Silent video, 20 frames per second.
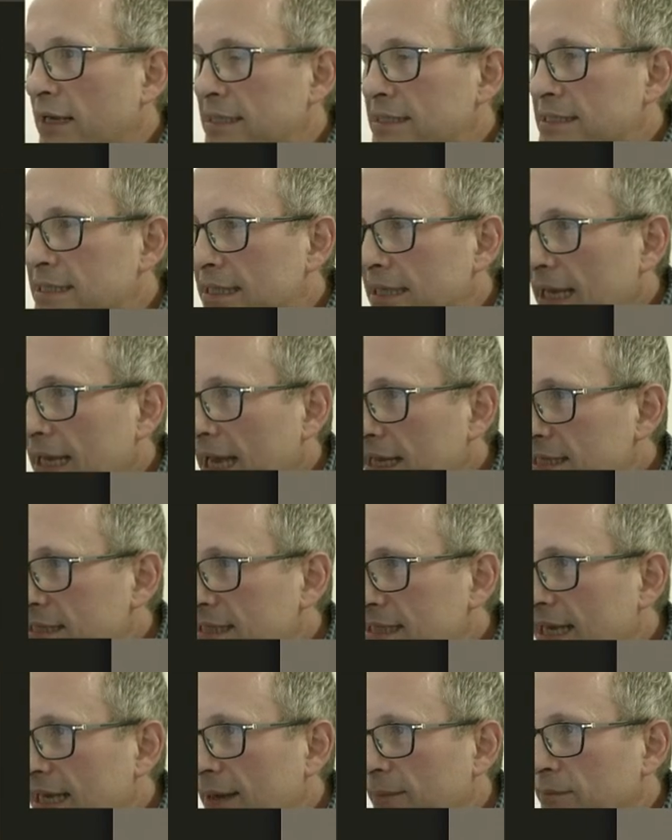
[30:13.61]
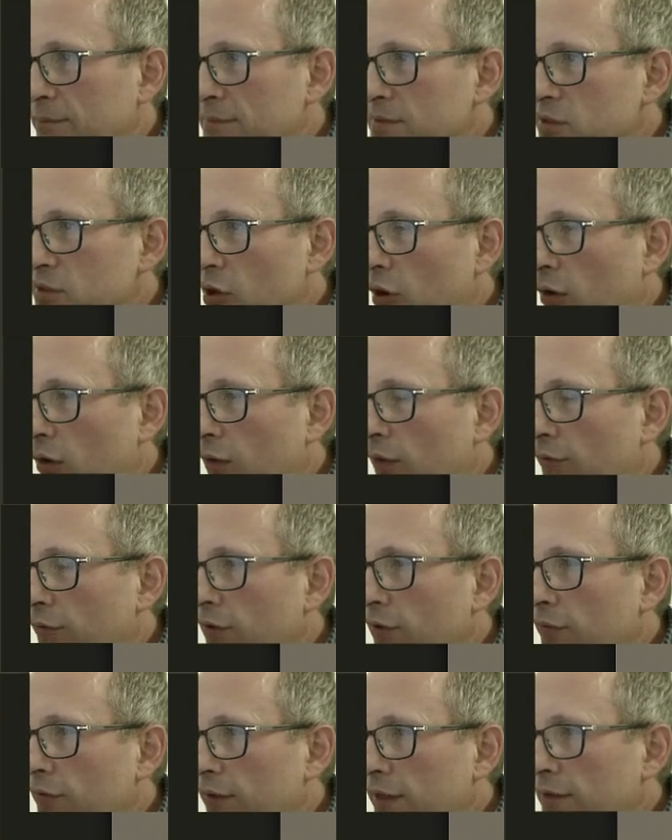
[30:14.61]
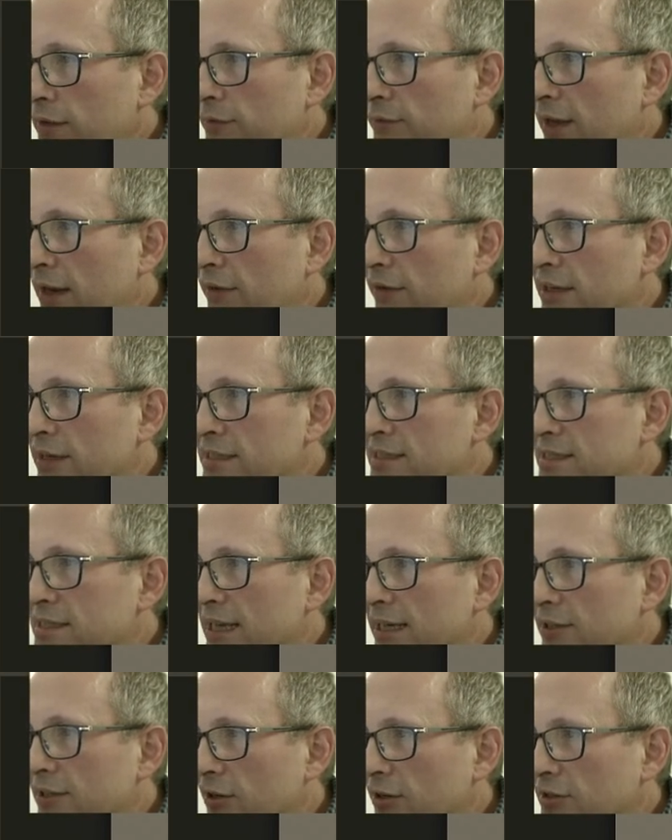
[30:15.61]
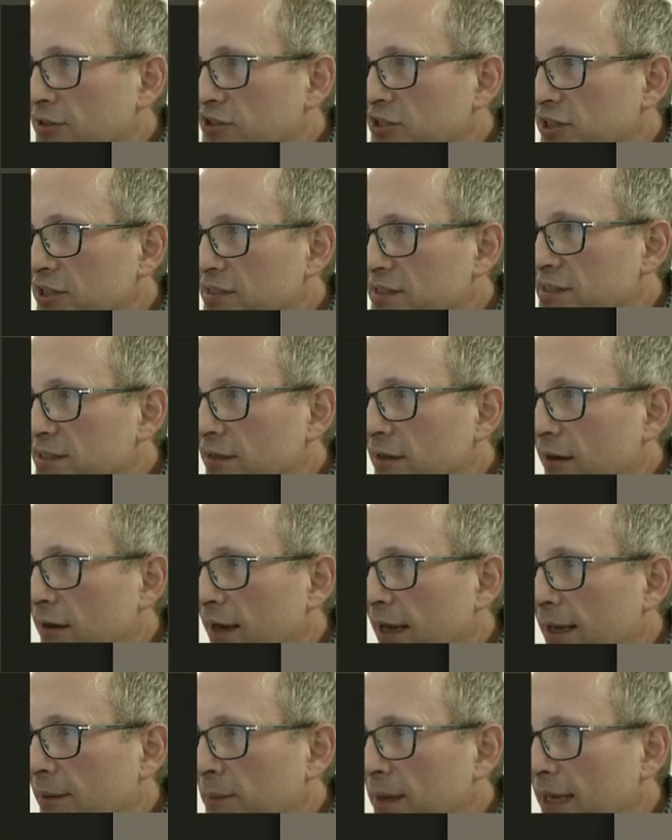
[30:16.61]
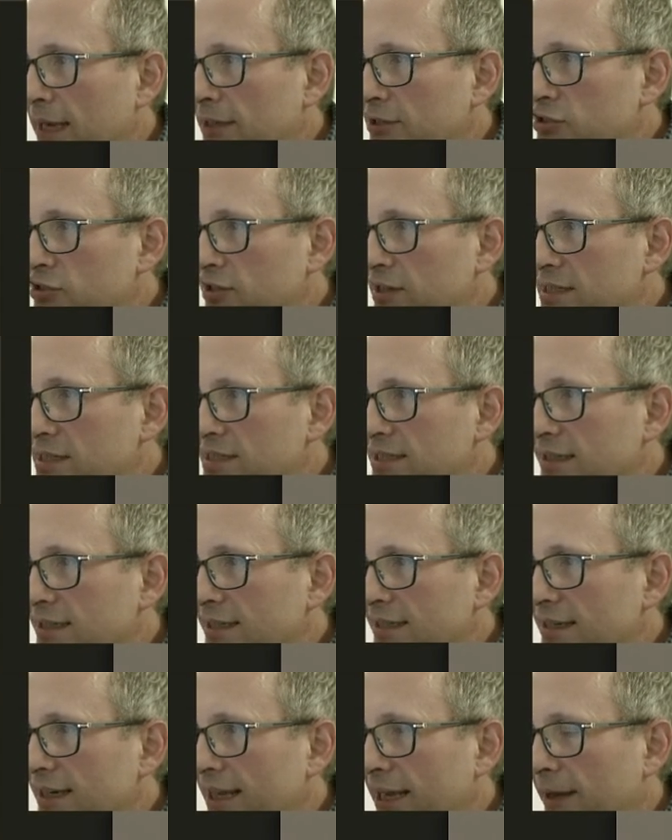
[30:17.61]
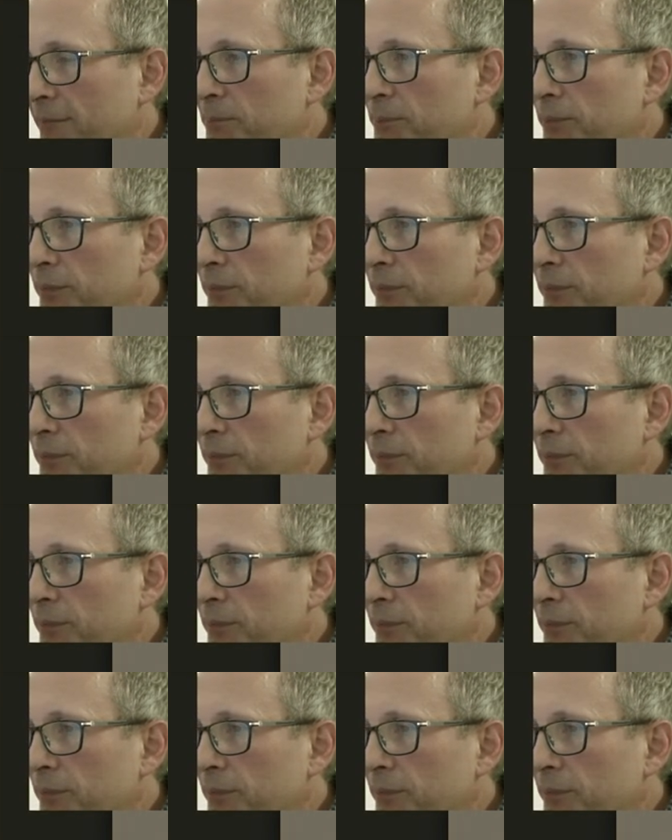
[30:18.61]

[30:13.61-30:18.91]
it's the SEMs of the various technologies that I am interested in here.